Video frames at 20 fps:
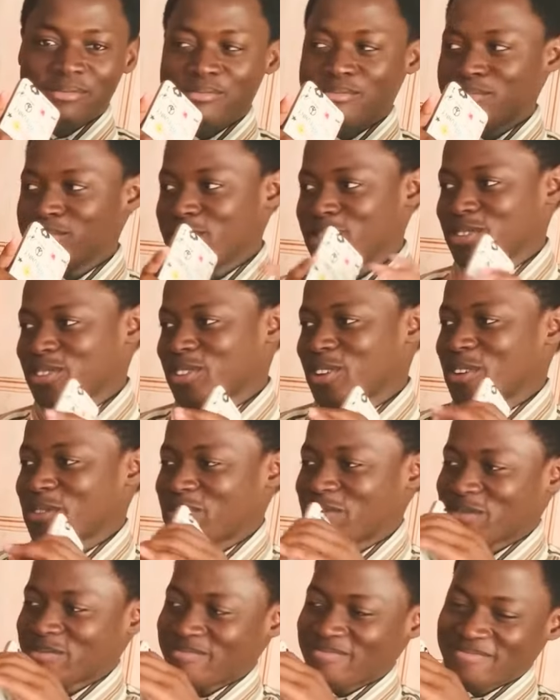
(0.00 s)
Most
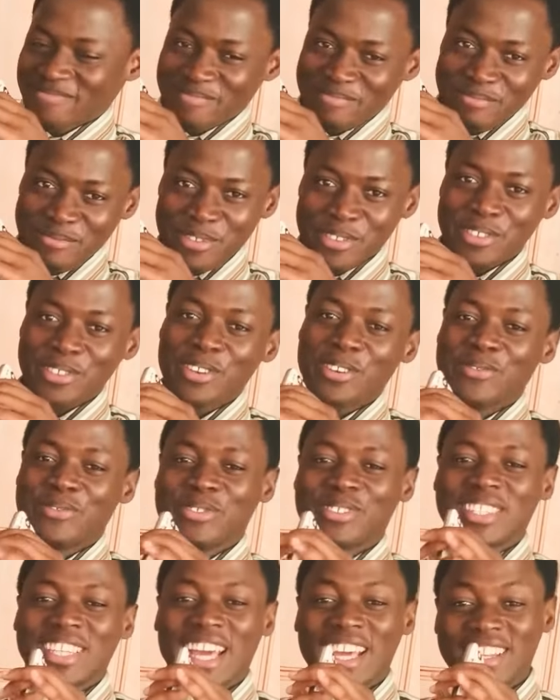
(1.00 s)
often.
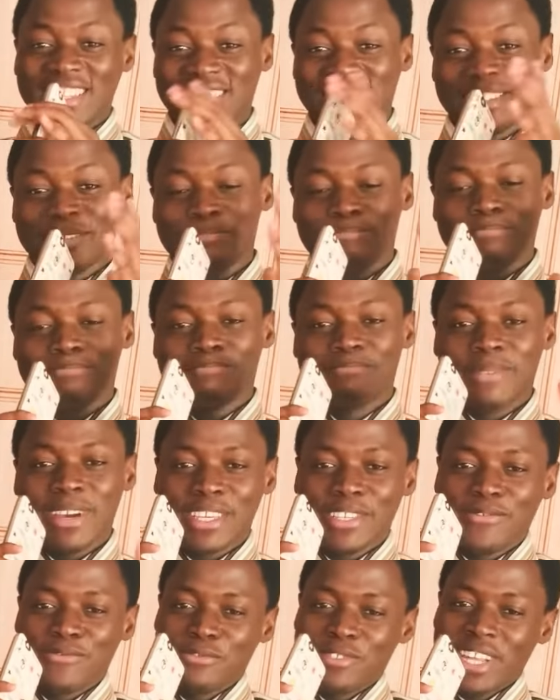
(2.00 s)
That is the
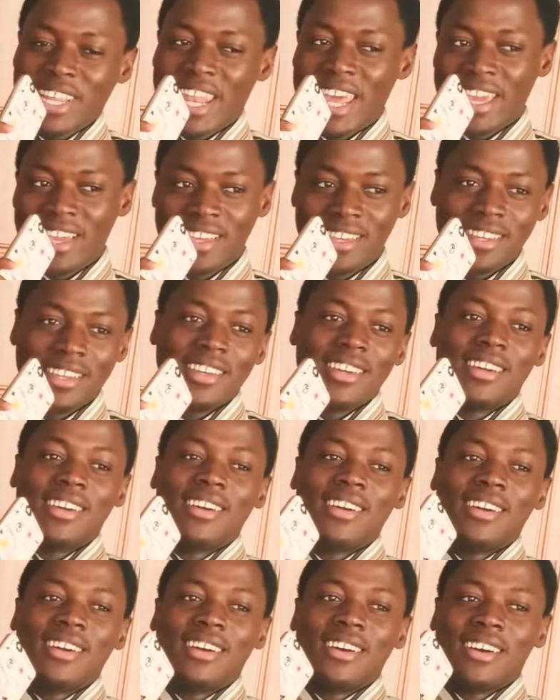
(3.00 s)
best food I like.
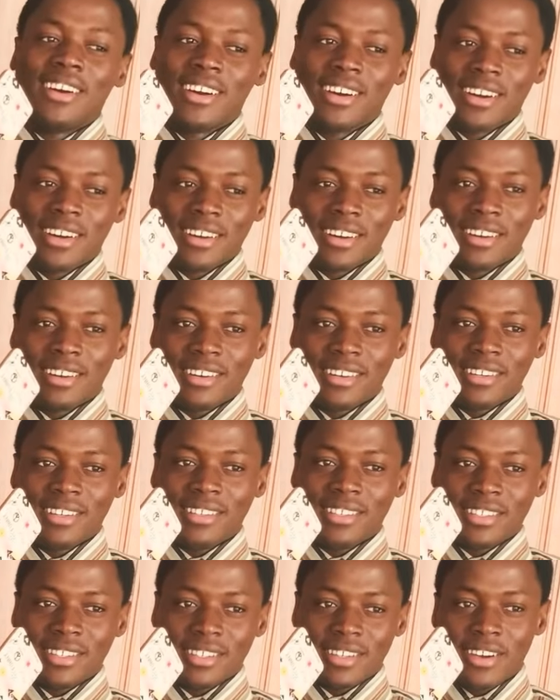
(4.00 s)

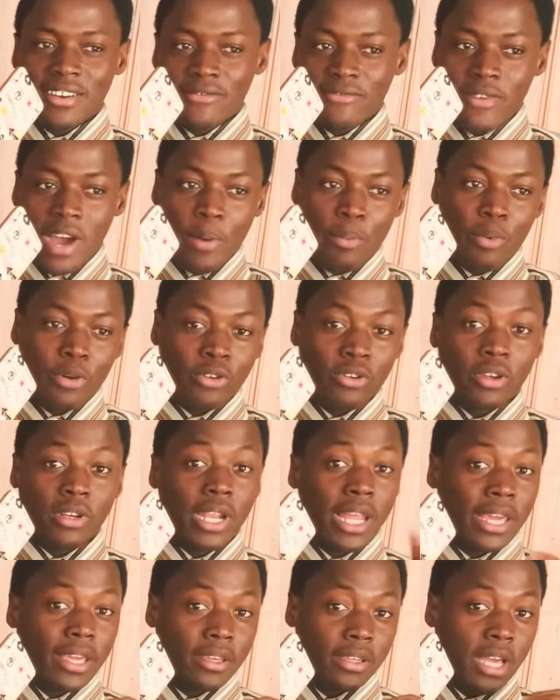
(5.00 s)

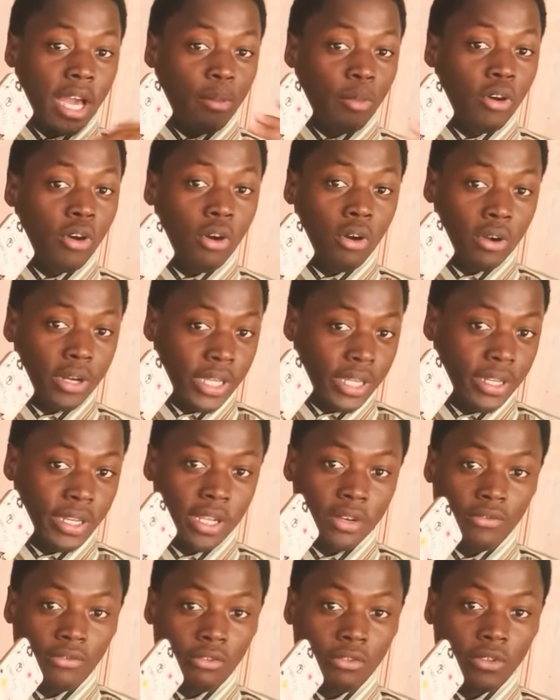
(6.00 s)
Among all the Indian
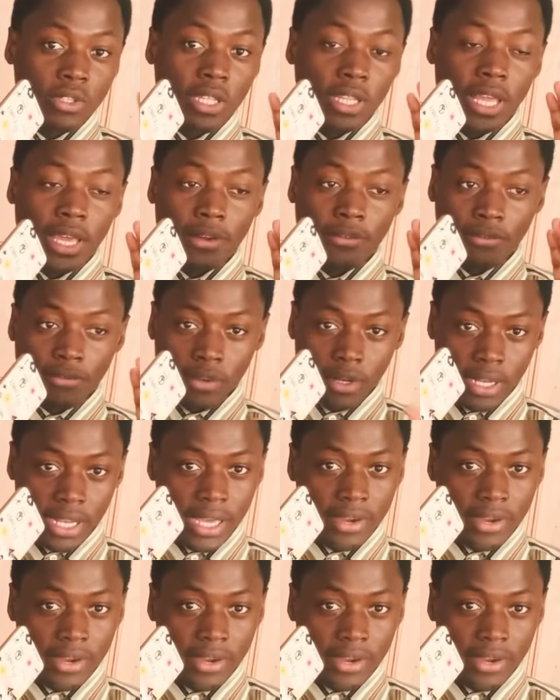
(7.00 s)
food that I've